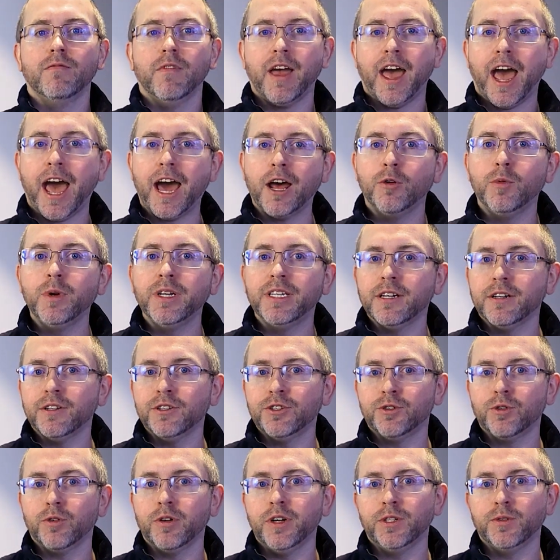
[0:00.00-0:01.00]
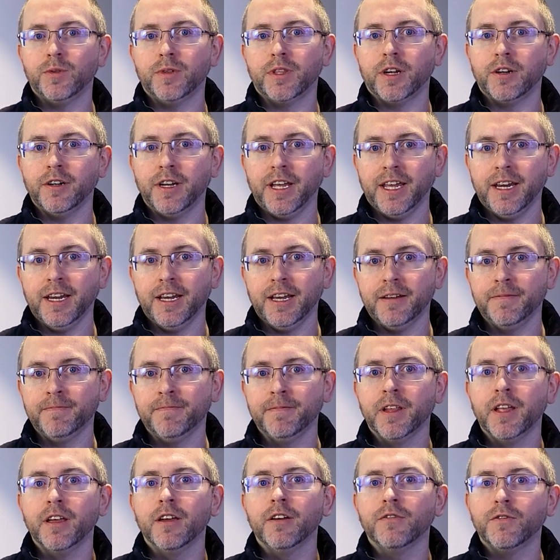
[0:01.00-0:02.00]
how do we tell stories with our data?
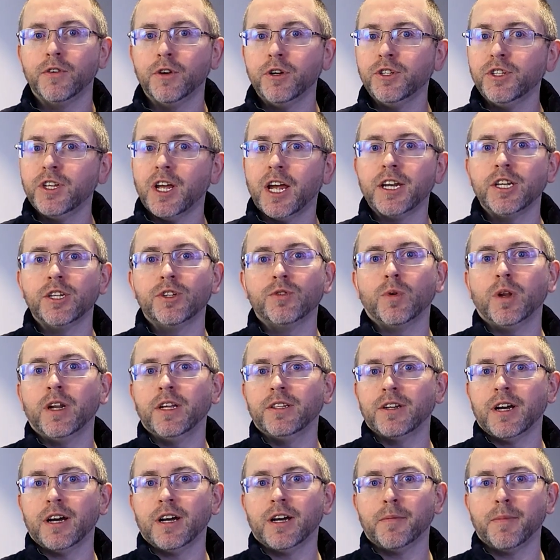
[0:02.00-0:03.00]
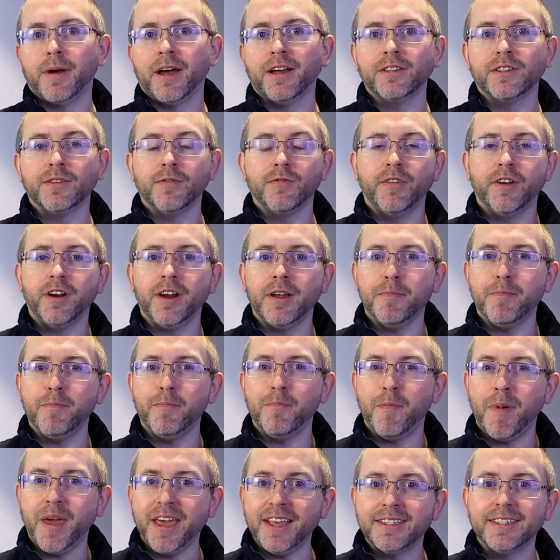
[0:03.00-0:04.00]
First, I just want to talk about some very
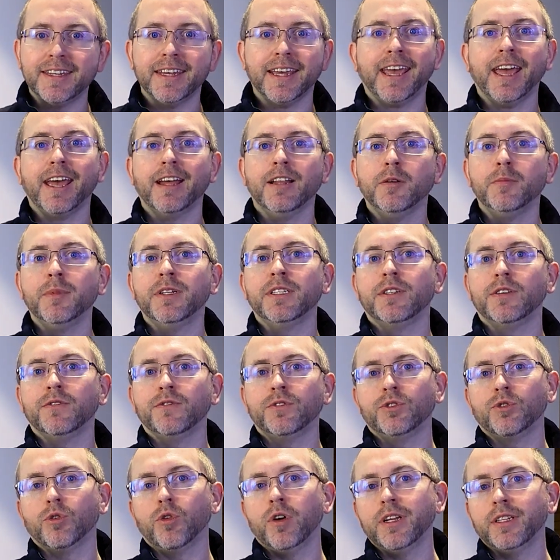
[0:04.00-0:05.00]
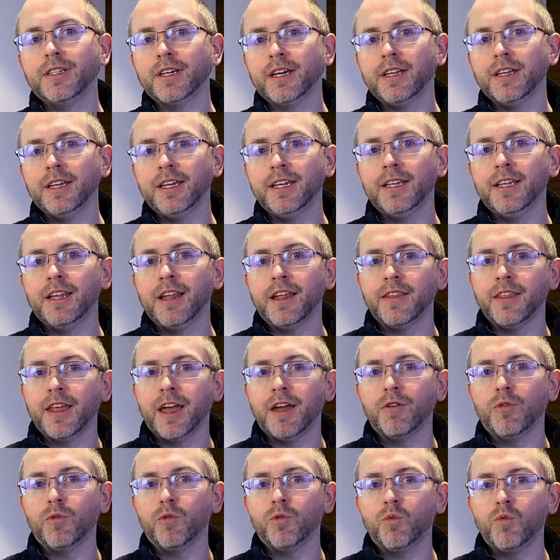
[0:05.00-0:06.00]
basic elements of storytelling
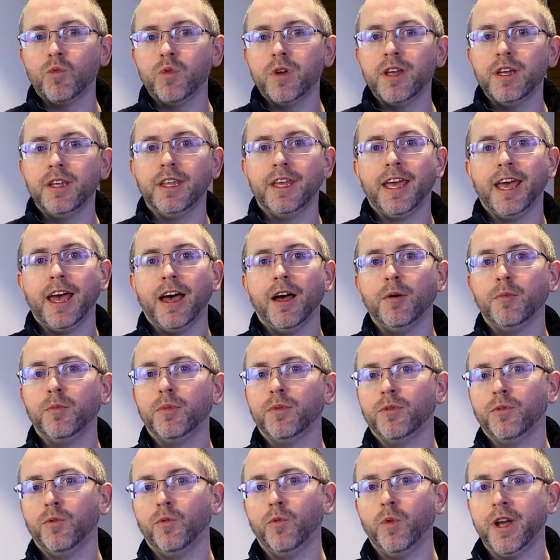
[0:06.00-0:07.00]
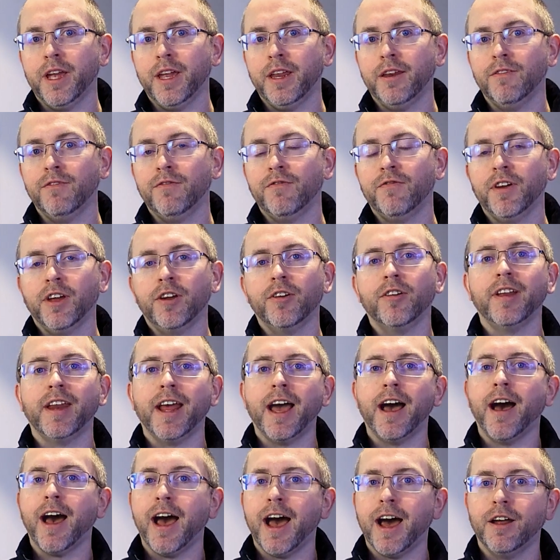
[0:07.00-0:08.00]
that really help when figuring
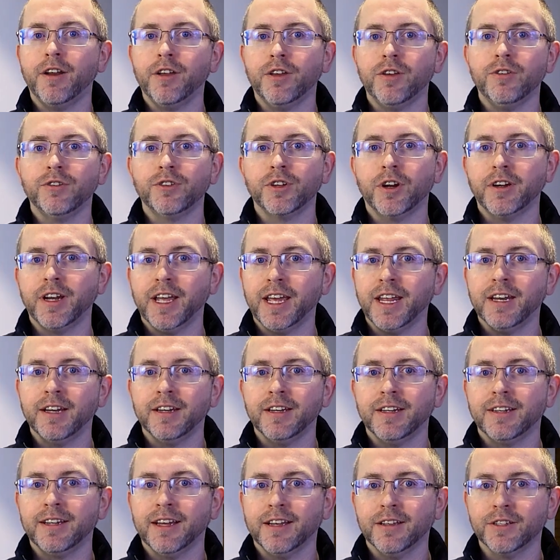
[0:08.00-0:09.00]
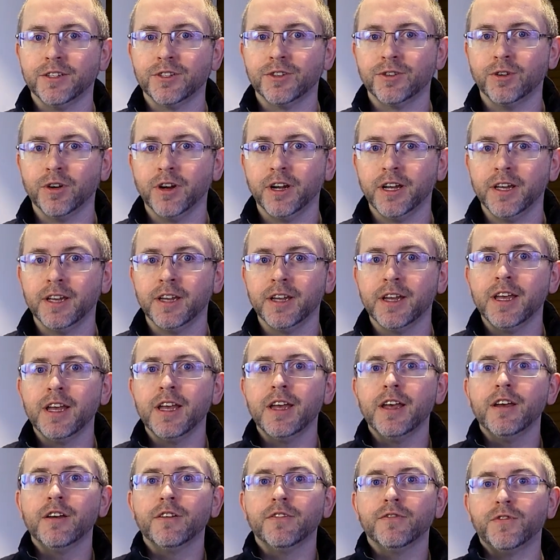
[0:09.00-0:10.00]
out how to use our data to tell a story.
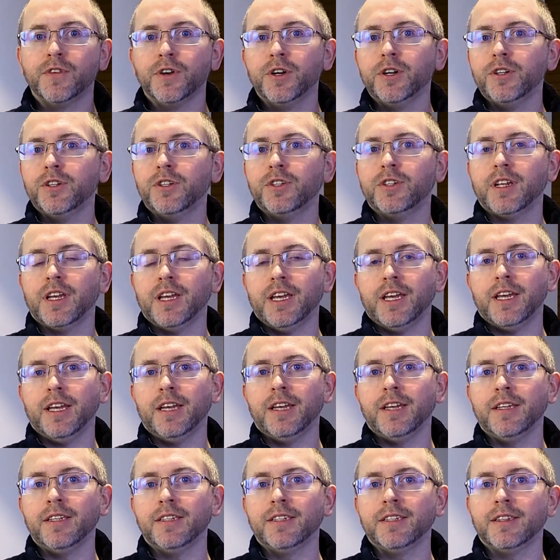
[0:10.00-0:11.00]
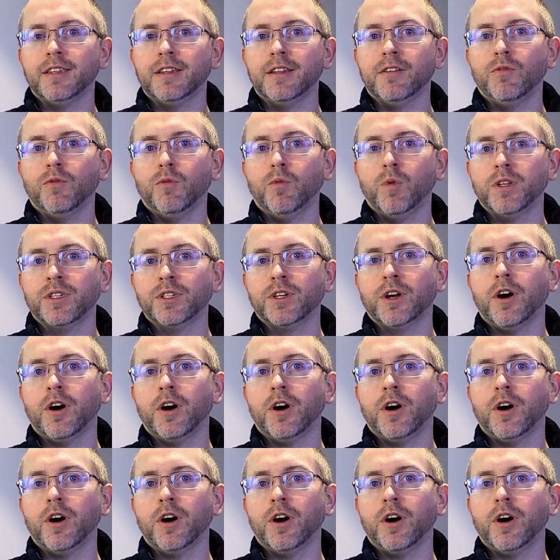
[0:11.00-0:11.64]
First is what's